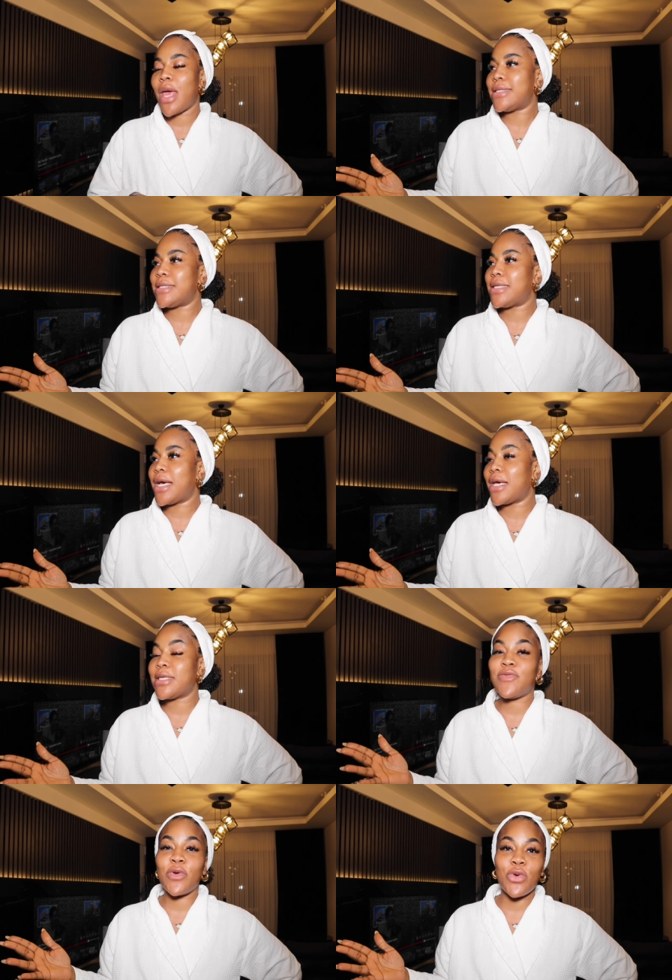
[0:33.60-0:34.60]
and
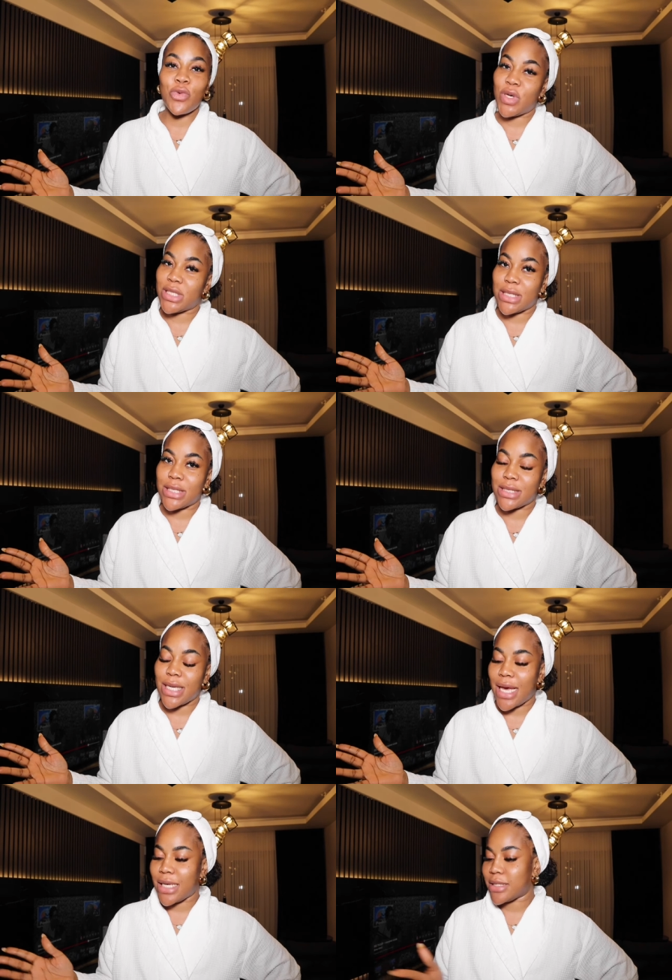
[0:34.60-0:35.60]
it's for good reasons,
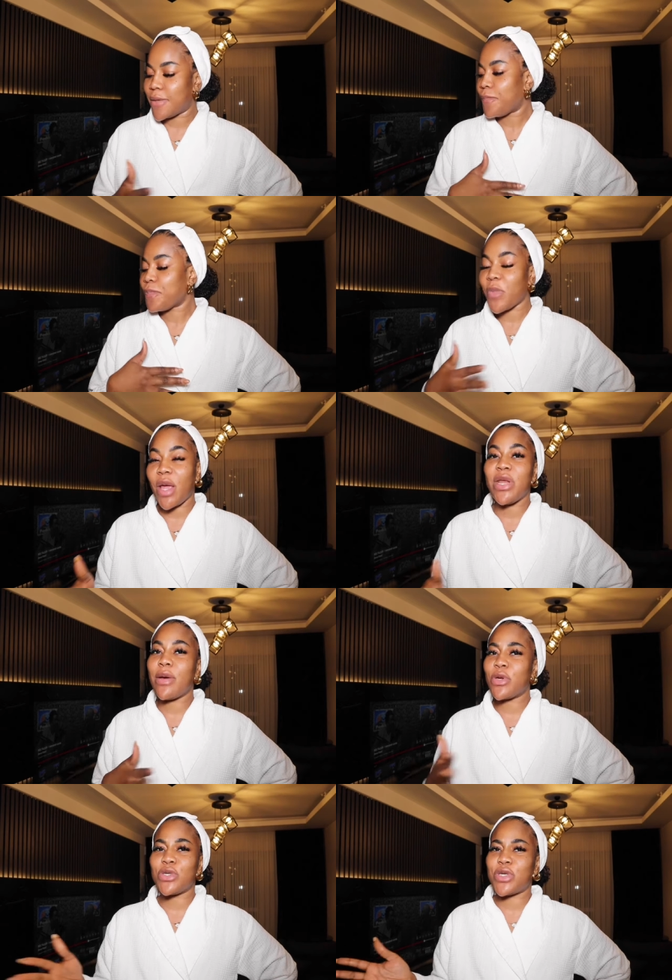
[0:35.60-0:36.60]
guys. I mean,
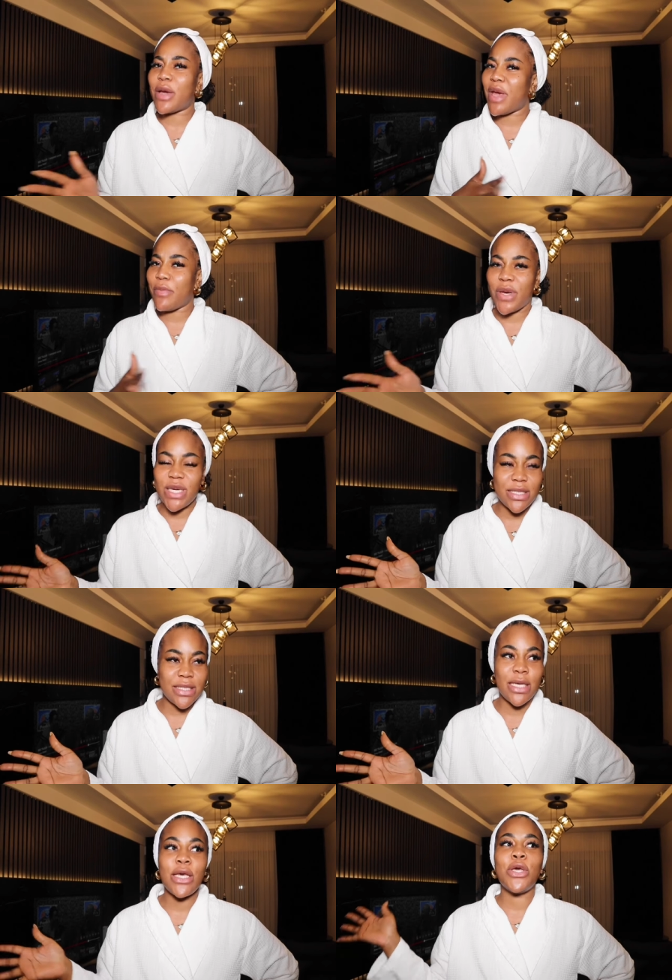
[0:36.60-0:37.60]
I'm gonna try my best.